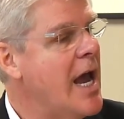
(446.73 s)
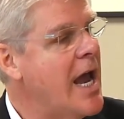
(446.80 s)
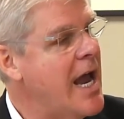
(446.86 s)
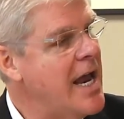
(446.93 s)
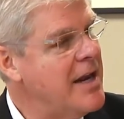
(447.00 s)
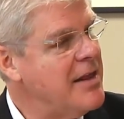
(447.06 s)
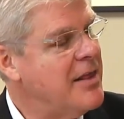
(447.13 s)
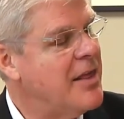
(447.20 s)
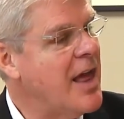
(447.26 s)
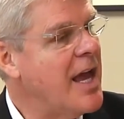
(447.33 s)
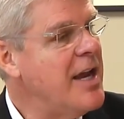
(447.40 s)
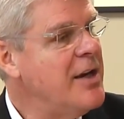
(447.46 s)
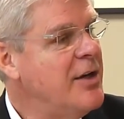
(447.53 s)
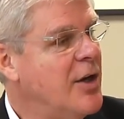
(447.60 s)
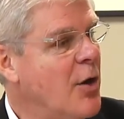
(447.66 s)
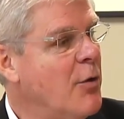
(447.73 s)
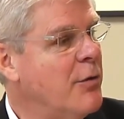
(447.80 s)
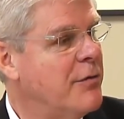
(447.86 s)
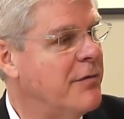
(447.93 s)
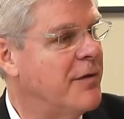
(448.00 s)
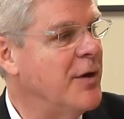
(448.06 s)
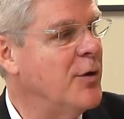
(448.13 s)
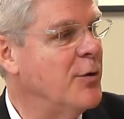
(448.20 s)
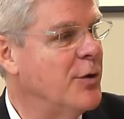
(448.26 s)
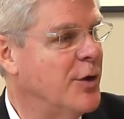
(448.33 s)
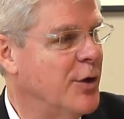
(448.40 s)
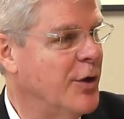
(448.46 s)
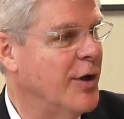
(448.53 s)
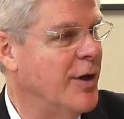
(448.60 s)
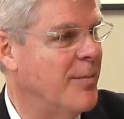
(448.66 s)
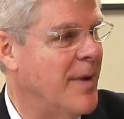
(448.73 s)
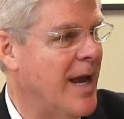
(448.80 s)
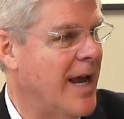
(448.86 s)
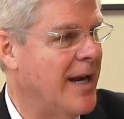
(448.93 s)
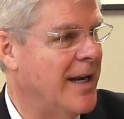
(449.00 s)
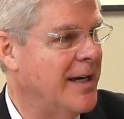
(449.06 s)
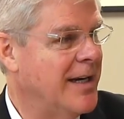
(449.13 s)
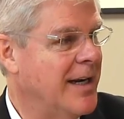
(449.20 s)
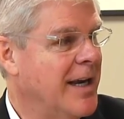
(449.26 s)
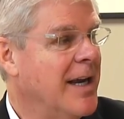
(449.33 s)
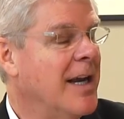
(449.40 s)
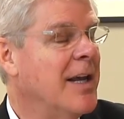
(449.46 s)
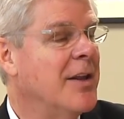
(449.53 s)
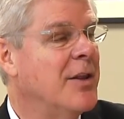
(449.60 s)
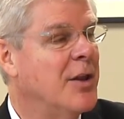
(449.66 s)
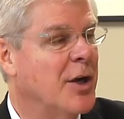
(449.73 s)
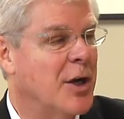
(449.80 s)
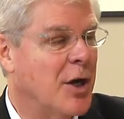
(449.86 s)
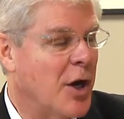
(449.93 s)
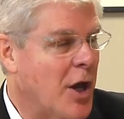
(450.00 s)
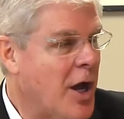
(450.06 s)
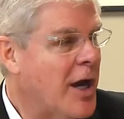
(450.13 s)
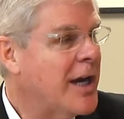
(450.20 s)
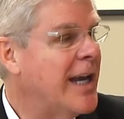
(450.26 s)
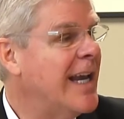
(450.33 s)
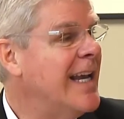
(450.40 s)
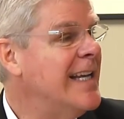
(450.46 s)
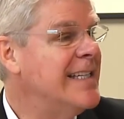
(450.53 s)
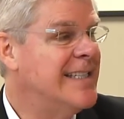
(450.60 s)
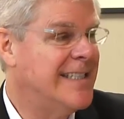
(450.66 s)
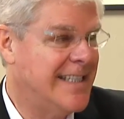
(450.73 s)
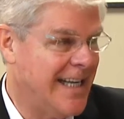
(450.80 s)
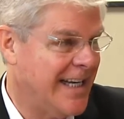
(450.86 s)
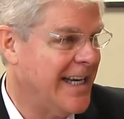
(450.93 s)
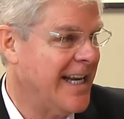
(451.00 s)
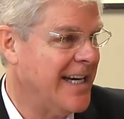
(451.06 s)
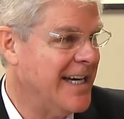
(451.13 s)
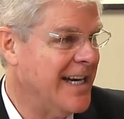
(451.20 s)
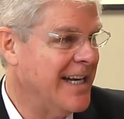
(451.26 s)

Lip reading: and they don't feel good about it, the clock is ticking.